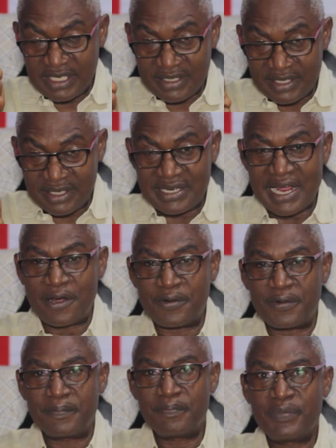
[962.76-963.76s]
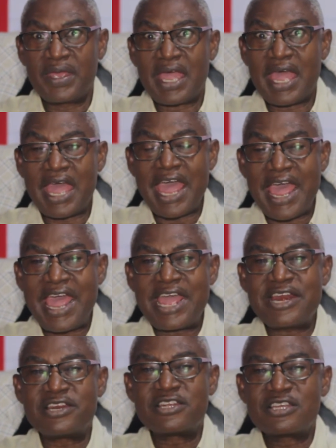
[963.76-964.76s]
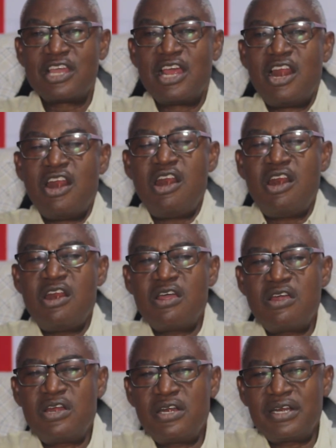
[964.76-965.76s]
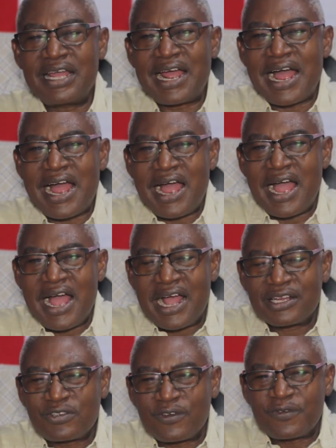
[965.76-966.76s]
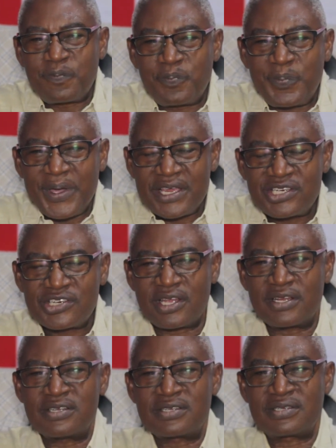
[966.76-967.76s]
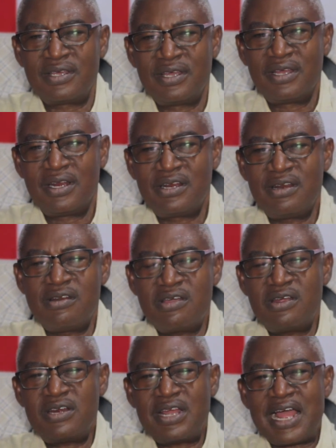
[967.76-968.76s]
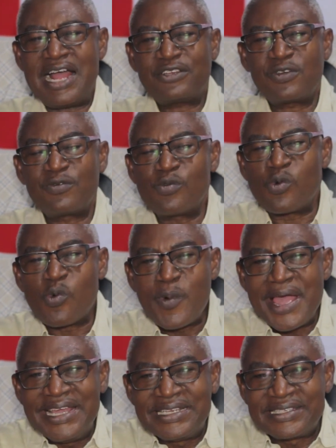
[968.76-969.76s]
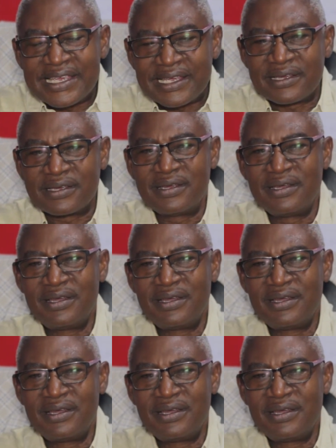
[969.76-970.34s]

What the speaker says: sit down and learn the art of patience, learn the art of waiting.